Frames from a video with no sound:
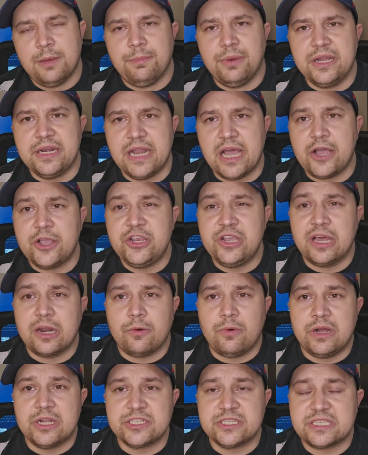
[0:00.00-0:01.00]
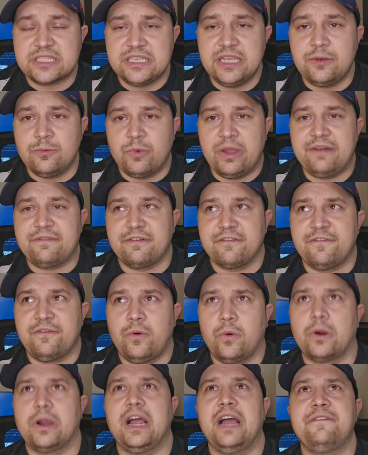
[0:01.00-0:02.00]
But now you gotta watch, sit and wait for
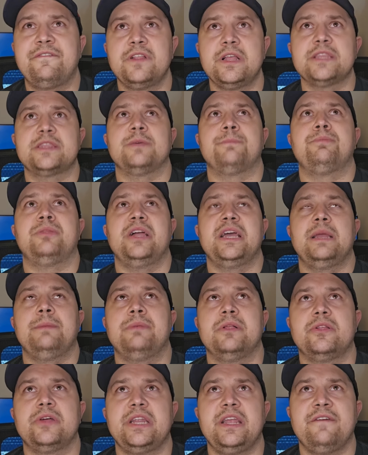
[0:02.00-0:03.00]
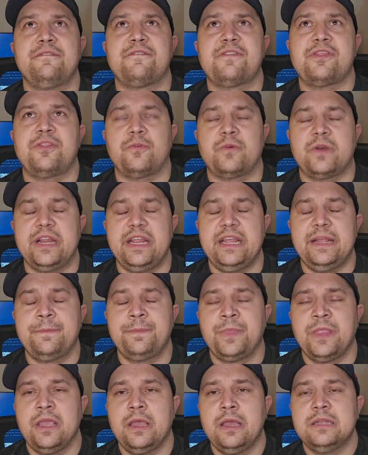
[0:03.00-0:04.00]
four. I feel like the playability of three
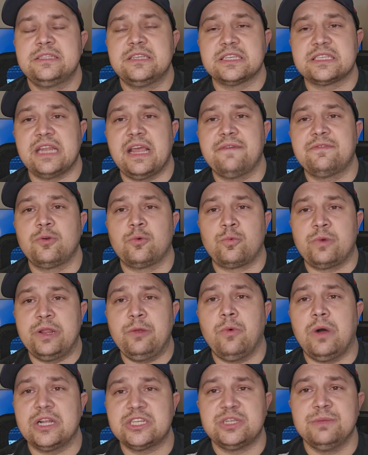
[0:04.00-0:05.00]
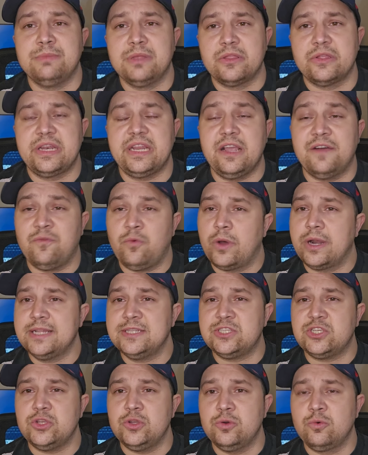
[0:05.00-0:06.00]
doesn't have the rewatchability of one
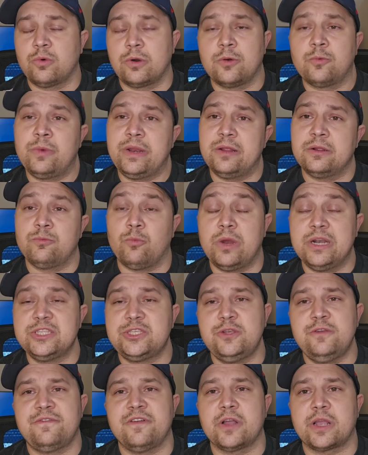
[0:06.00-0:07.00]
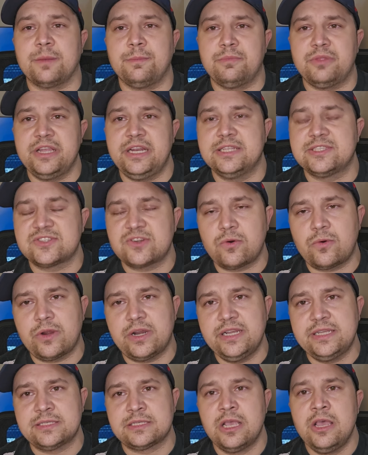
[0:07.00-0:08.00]
and two, where one and two feel like completed
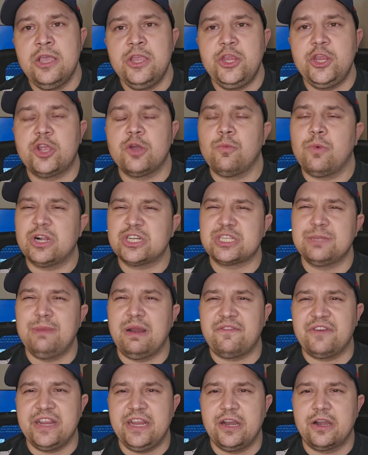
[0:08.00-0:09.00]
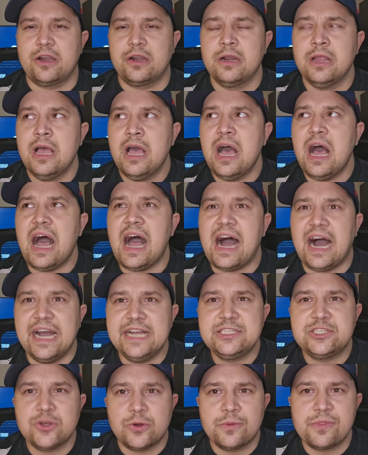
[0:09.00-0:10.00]
stories. You can watch them every year.
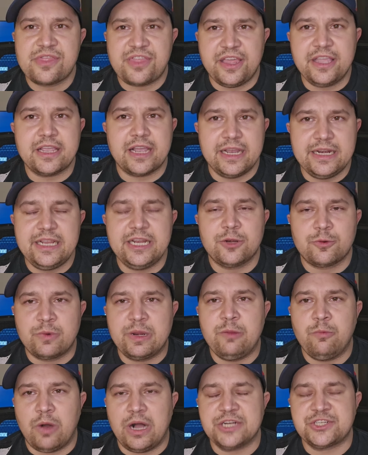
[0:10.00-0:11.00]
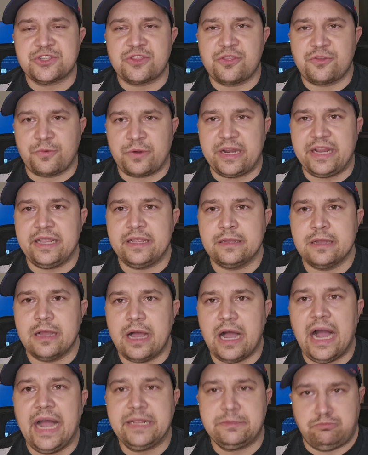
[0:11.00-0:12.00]
I don't think I need to rewatch three.
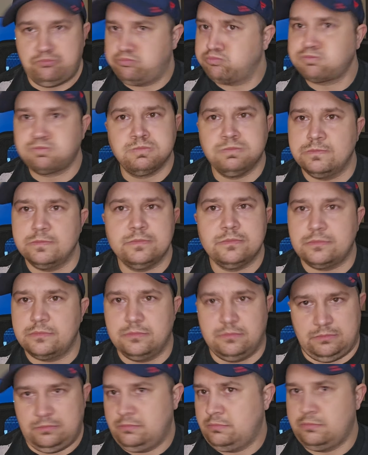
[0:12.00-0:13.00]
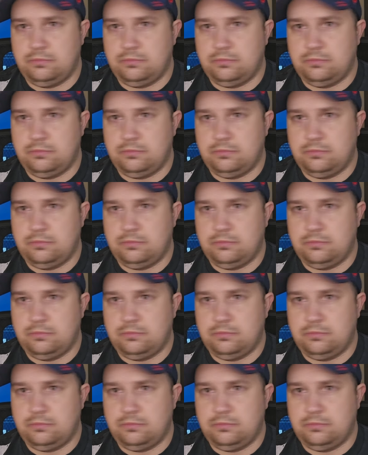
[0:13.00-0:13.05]
I, mm-mm.